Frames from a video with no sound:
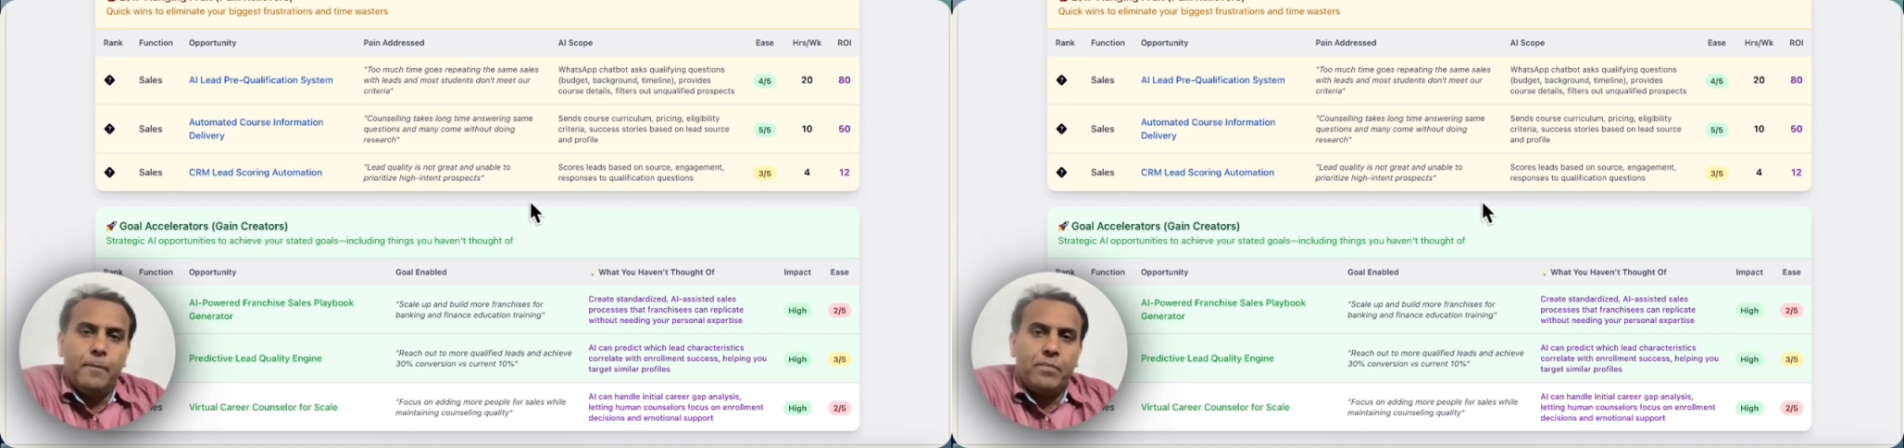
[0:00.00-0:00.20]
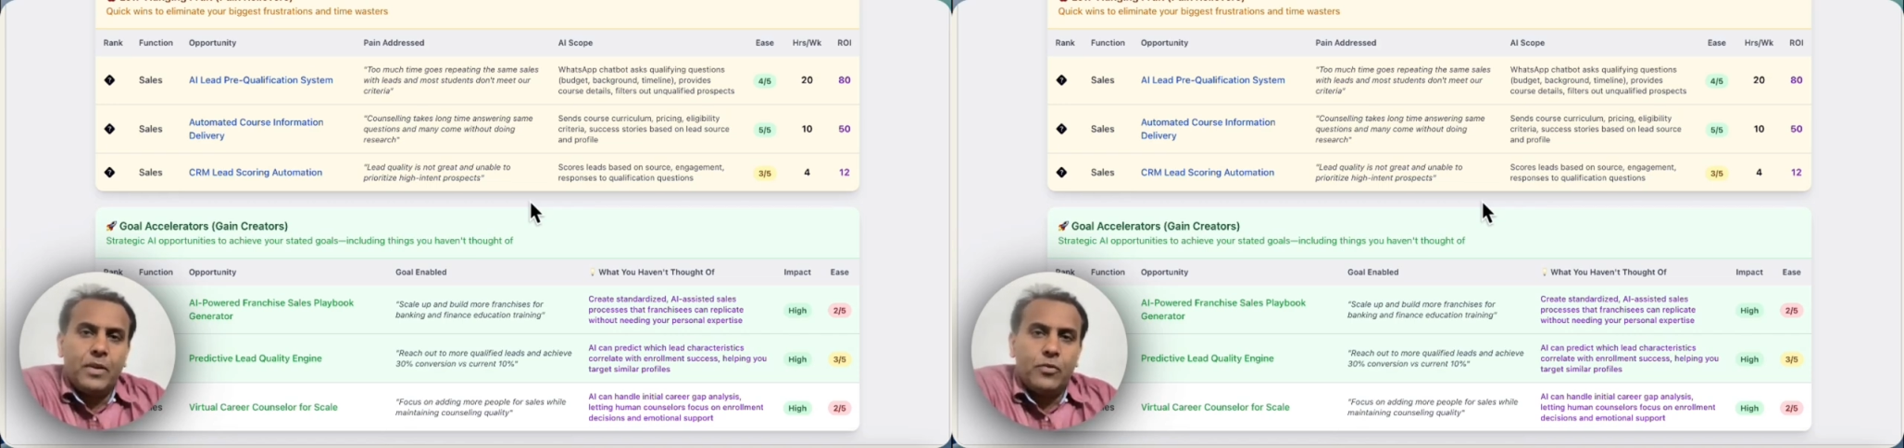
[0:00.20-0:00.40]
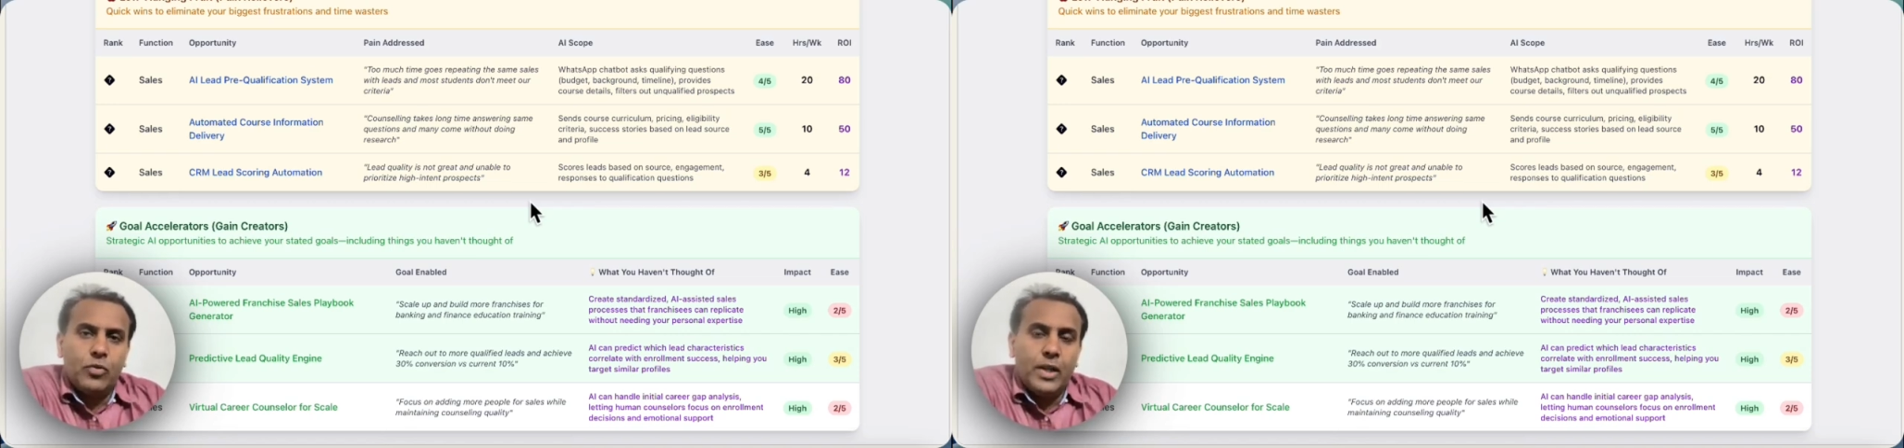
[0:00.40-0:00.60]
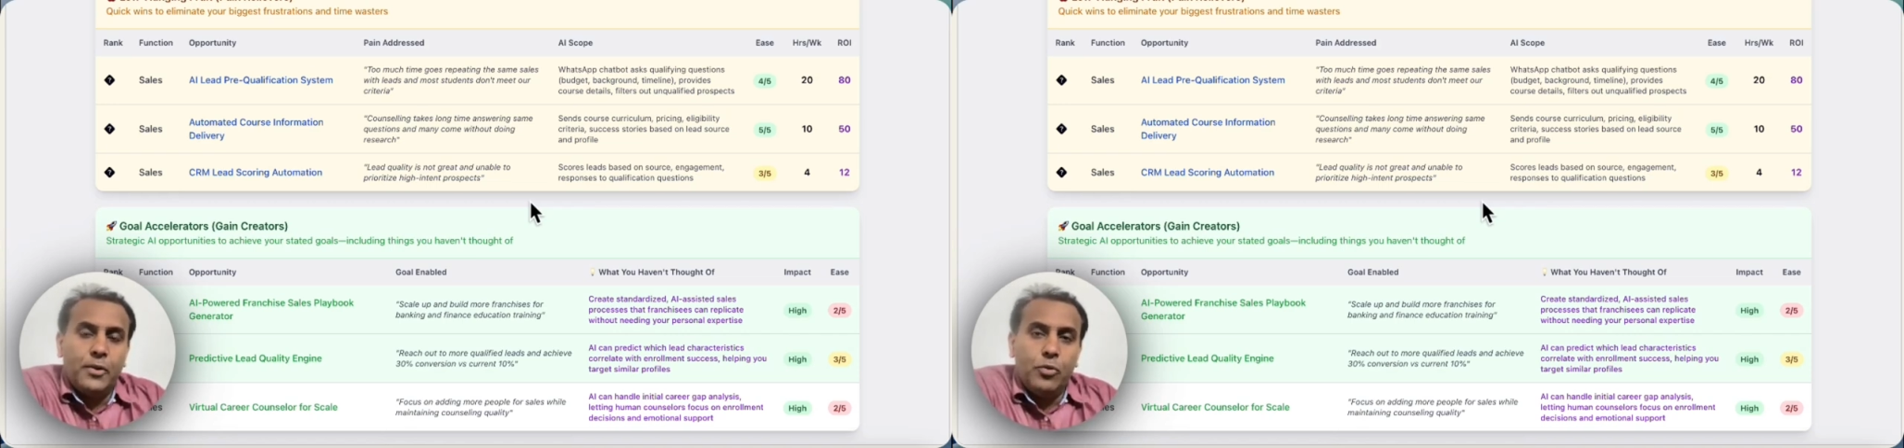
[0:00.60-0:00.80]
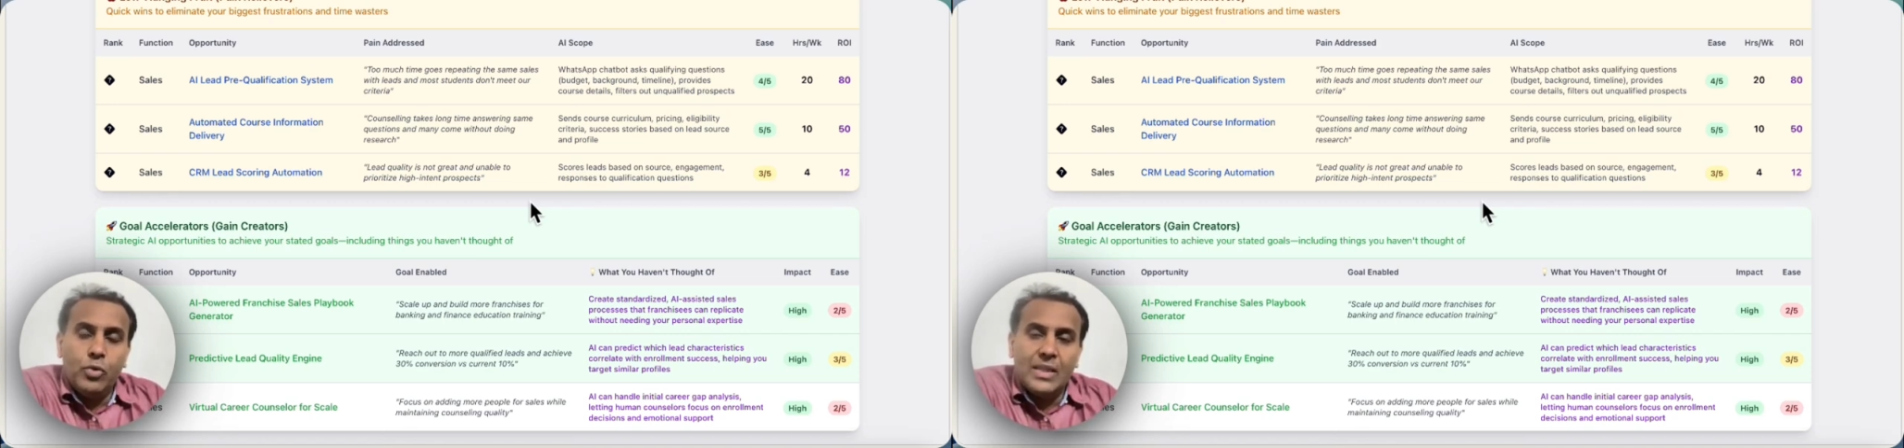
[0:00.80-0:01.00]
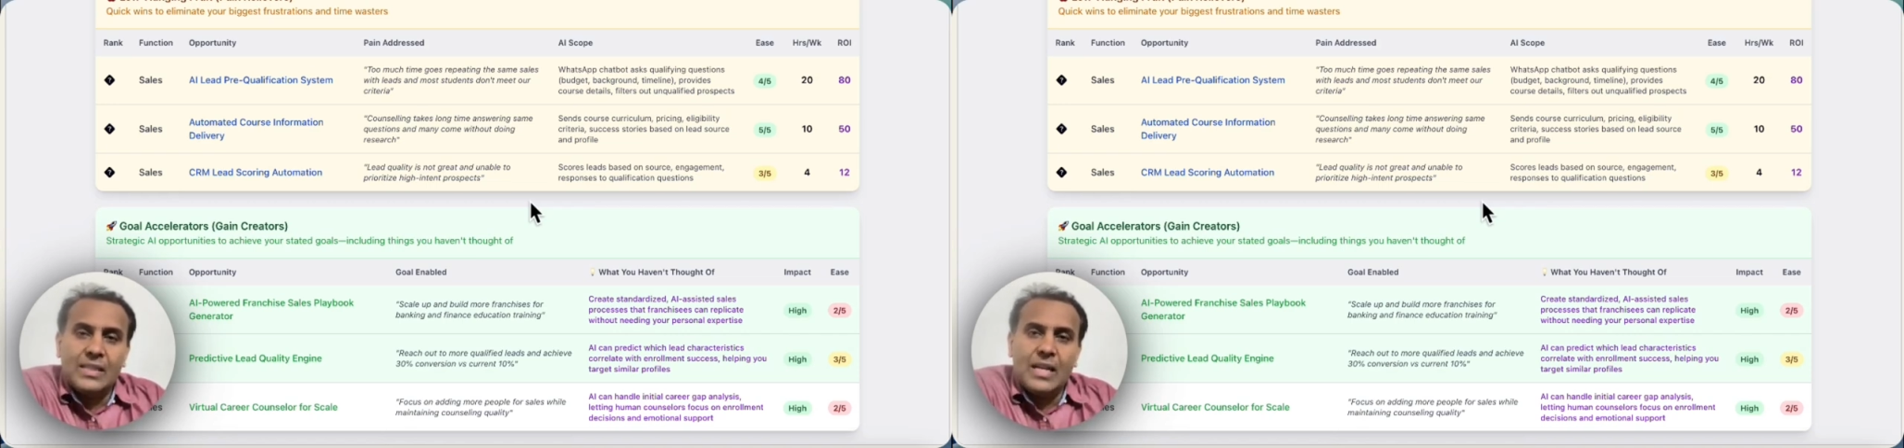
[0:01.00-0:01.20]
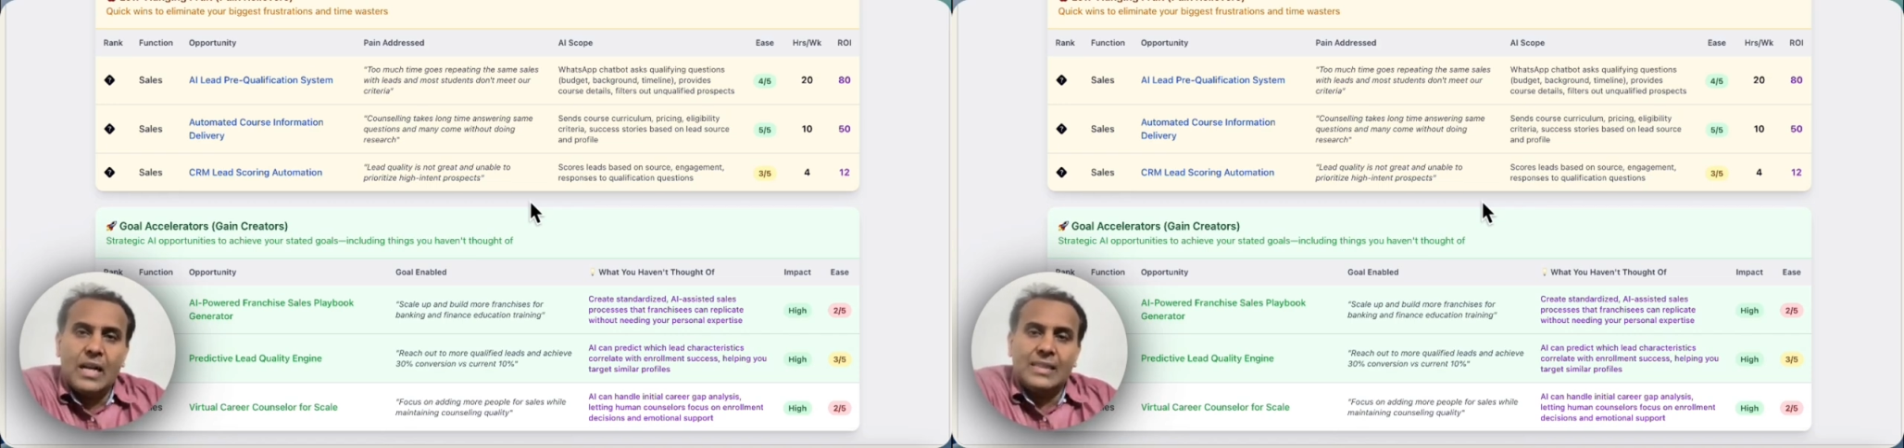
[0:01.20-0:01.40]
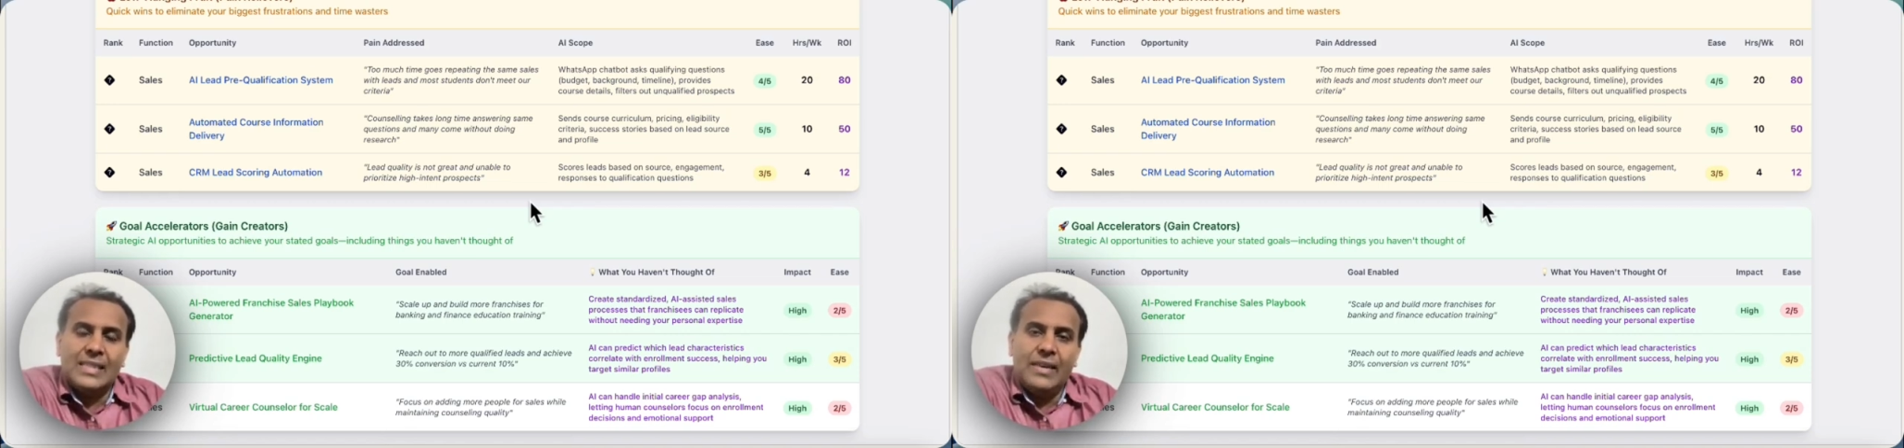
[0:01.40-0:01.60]
so that you can start
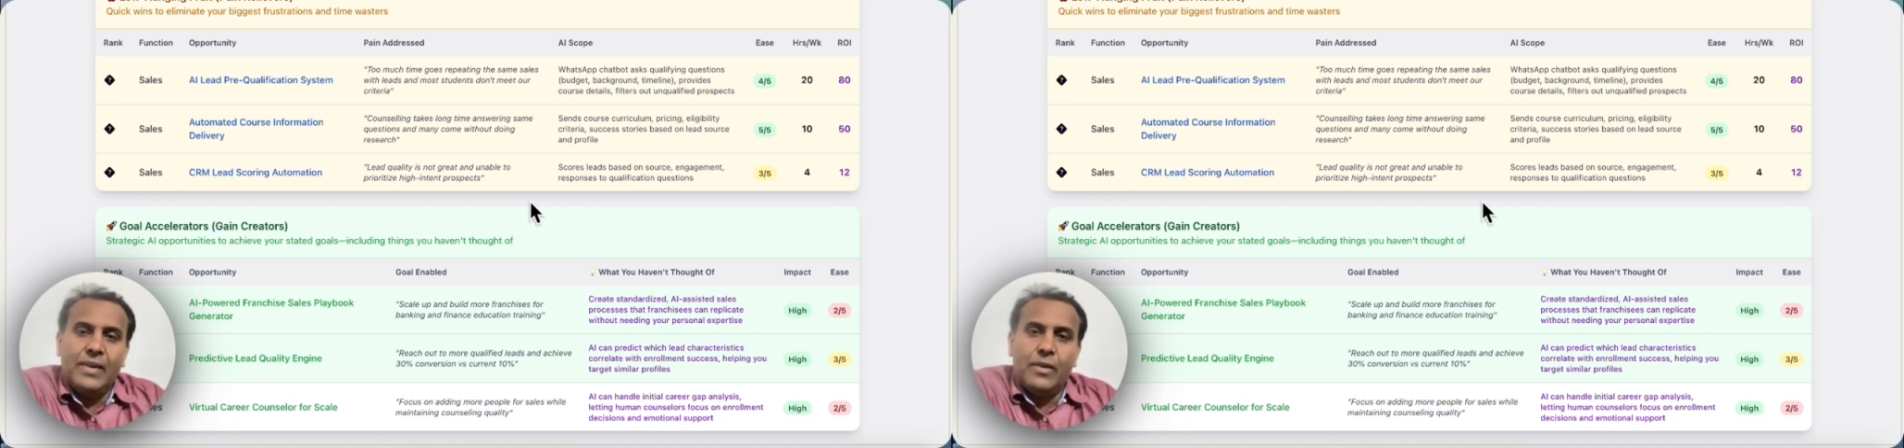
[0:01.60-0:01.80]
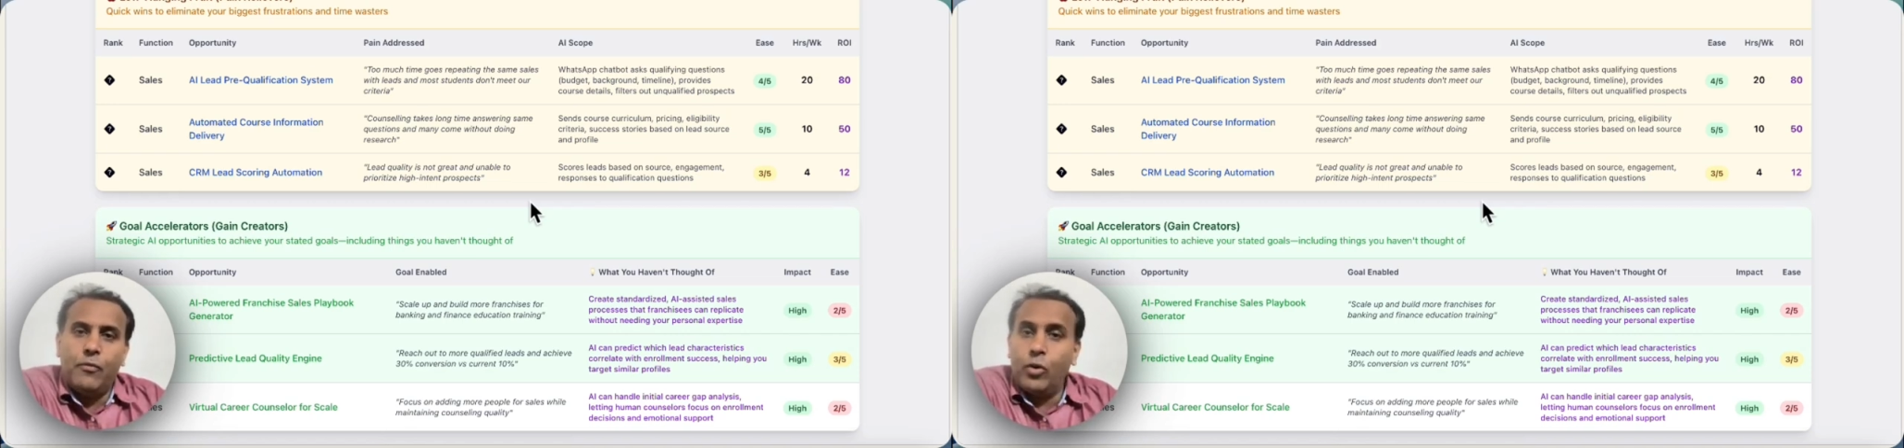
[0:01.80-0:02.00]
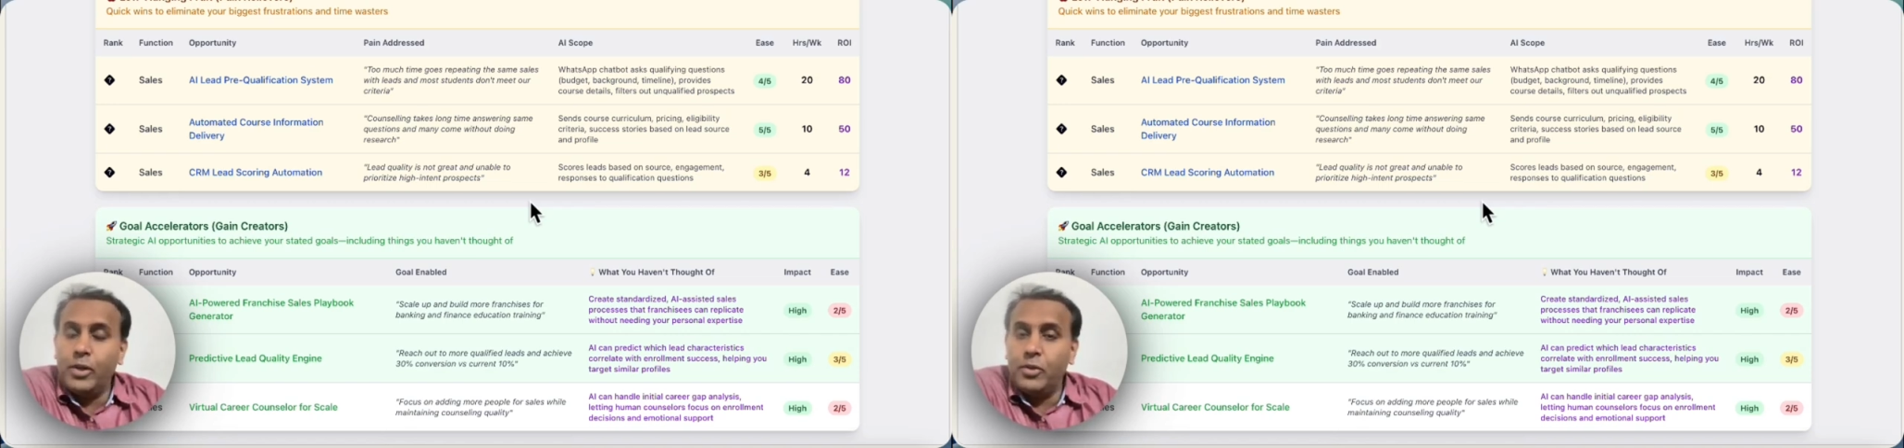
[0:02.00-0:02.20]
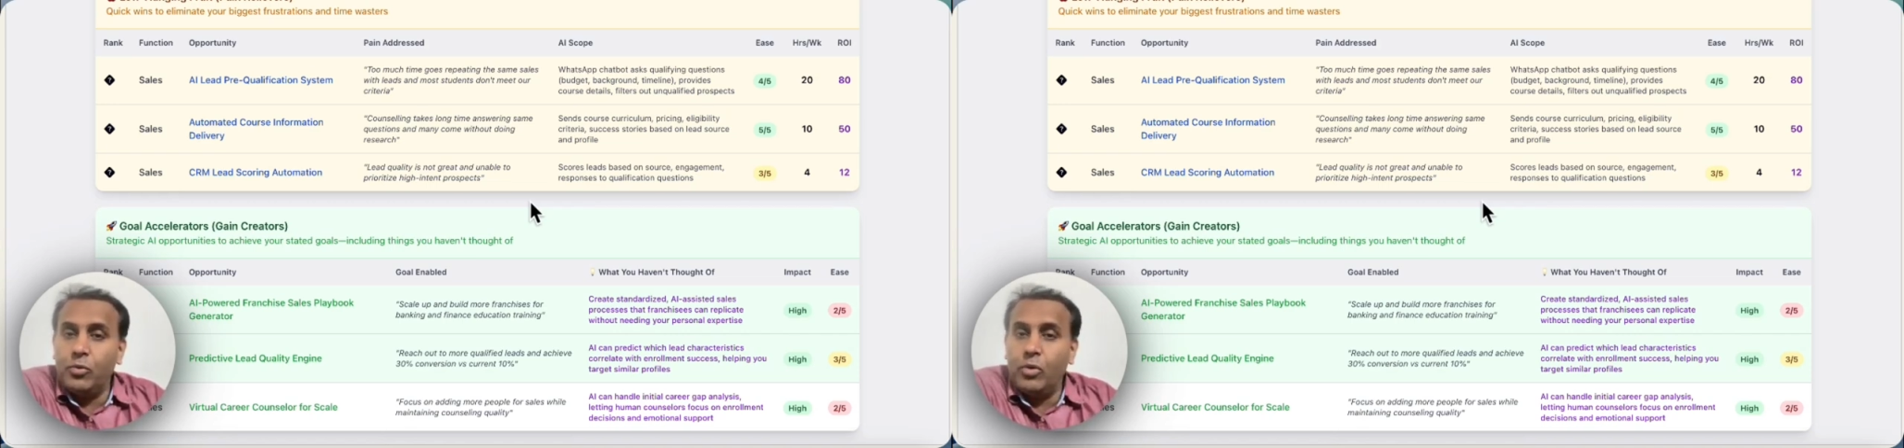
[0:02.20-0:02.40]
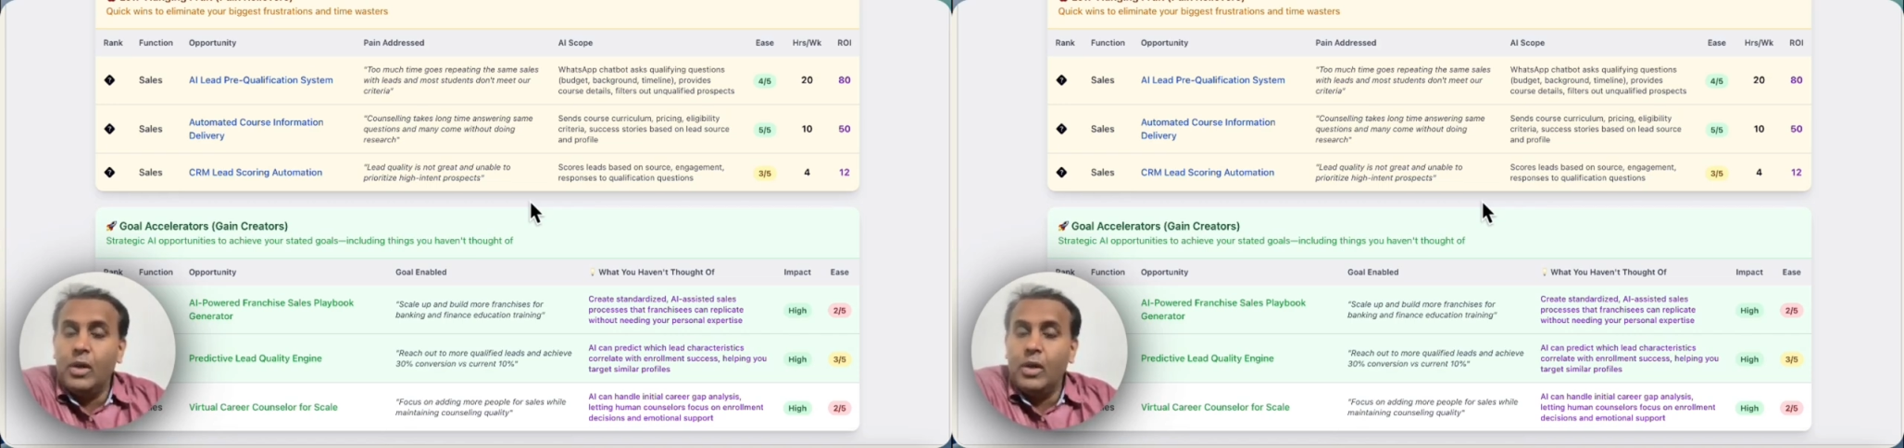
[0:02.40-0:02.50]
saving 40 to